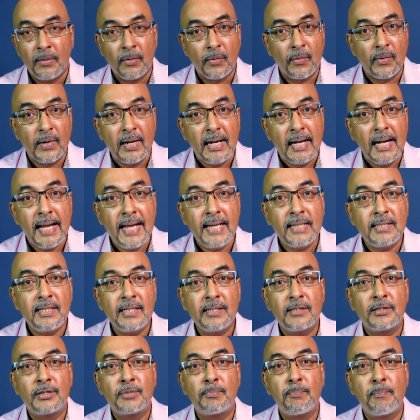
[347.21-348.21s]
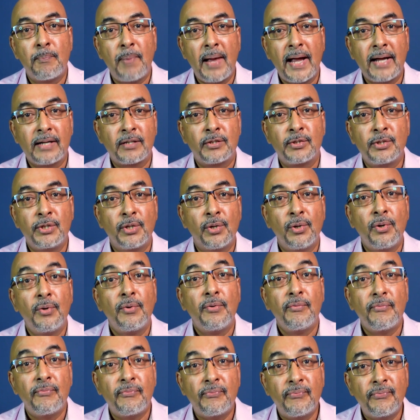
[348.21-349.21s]
relate it back to your
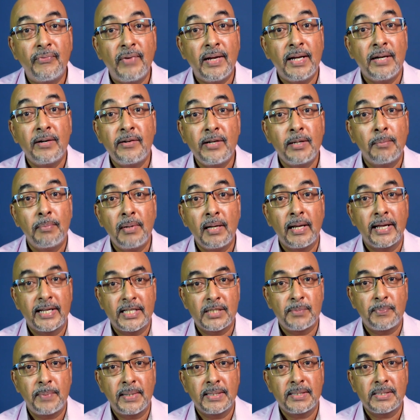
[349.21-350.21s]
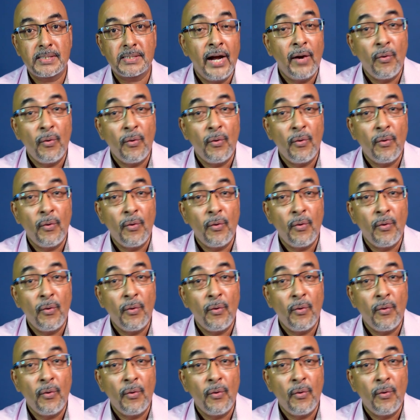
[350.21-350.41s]
variable expense.